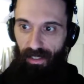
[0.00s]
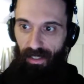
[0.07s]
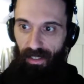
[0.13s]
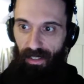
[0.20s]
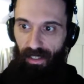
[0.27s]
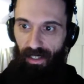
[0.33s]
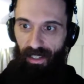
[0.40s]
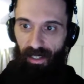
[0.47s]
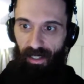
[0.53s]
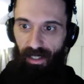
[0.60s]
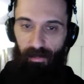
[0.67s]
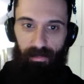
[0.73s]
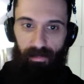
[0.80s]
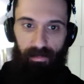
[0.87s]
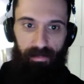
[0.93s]

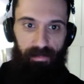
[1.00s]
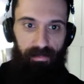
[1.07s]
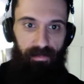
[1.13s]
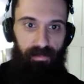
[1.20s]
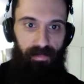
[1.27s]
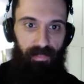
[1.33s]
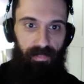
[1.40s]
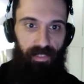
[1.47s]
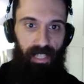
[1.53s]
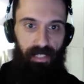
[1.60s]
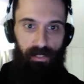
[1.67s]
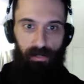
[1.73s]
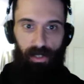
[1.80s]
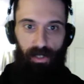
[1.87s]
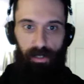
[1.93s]
Thank
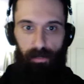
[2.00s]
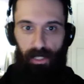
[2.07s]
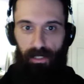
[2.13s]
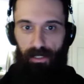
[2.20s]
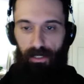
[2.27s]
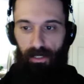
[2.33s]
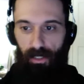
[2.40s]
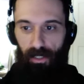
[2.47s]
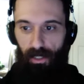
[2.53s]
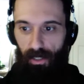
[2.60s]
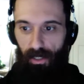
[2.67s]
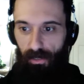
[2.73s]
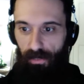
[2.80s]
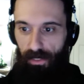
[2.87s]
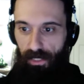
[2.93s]
you very much
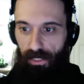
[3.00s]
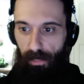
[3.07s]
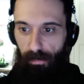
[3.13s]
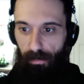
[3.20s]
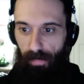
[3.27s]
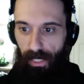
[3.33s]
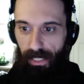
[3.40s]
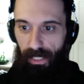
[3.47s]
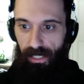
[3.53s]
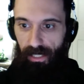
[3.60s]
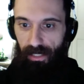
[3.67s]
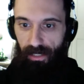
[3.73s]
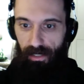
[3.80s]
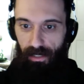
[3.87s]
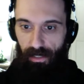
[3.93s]
all for stopping by.
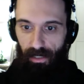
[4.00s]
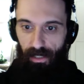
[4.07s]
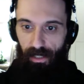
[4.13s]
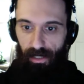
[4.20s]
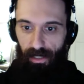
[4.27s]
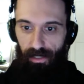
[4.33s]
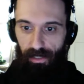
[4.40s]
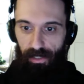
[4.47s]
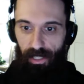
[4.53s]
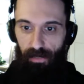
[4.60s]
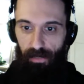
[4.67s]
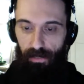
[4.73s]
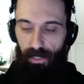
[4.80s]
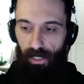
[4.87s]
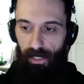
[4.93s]
Thank you
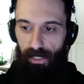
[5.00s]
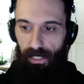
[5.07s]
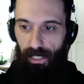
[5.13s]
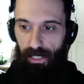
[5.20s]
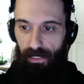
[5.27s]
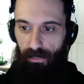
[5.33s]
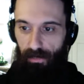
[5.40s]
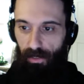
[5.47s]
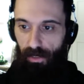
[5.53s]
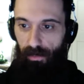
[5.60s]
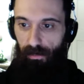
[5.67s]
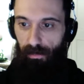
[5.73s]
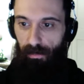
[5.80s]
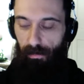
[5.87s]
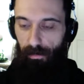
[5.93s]
for Donnie Cates
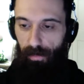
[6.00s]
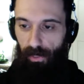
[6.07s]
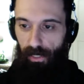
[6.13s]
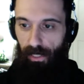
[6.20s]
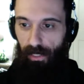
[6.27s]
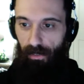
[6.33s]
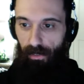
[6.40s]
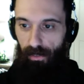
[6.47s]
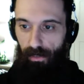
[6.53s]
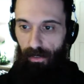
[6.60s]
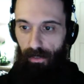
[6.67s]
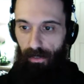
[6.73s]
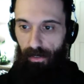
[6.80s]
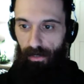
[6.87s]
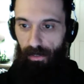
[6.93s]
for putting out
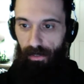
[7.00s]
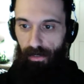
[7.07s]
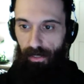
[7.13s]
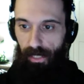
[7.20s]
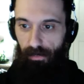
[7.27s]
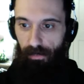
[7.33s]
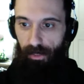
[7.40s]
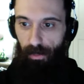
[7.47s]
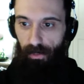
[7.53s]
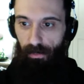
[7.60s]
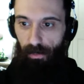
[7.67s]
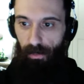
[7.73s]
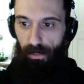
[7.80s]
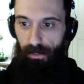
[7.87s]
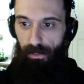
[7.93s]
an average book
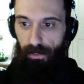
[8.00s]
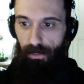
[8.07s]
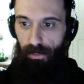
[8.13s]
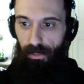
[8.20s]
for once.